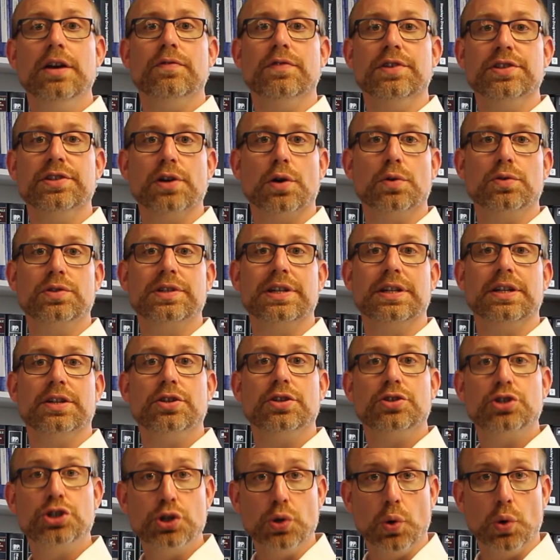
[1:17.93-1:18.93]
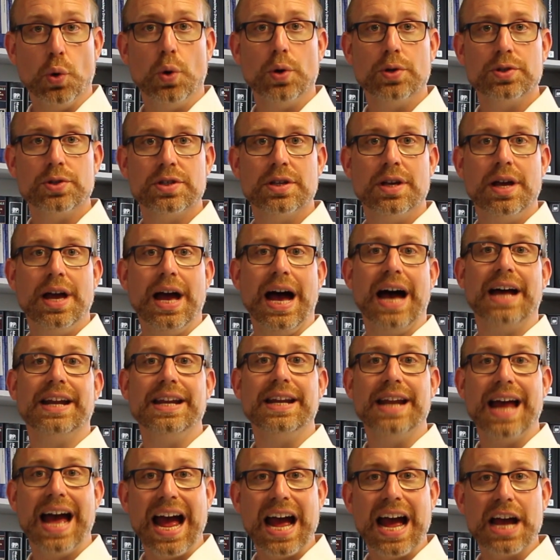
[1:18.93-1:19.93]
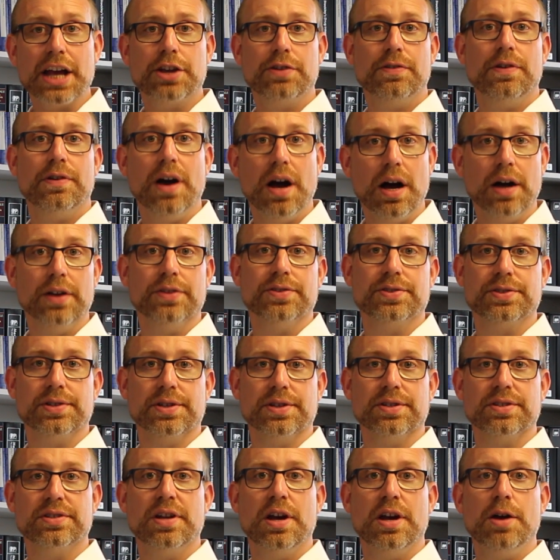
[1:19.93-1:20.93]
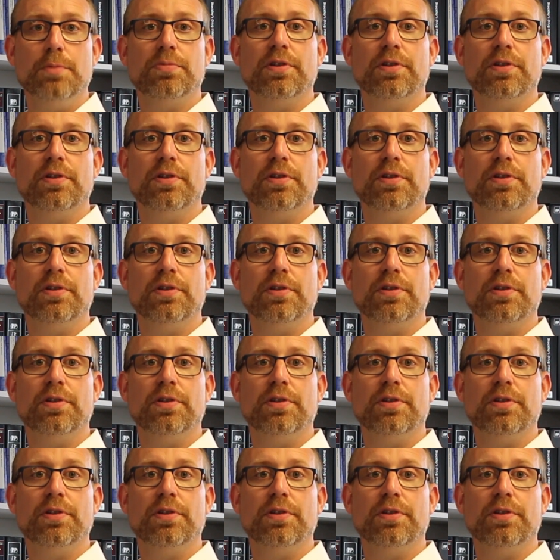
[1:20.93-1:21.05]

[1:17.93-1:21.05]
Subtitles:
result in short and inaccurate answers,